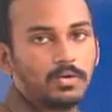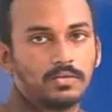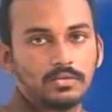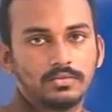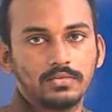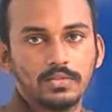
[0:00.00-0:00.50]

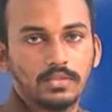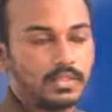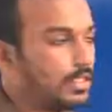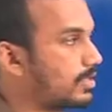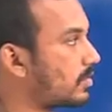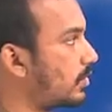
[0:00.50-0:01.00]
is known
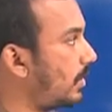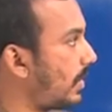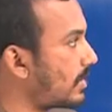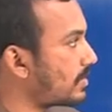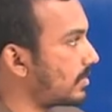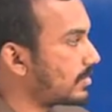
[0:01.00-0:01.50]
as
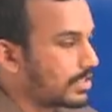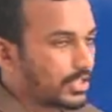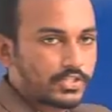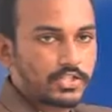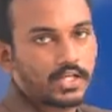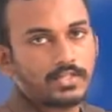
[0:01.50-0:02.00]
surcharging.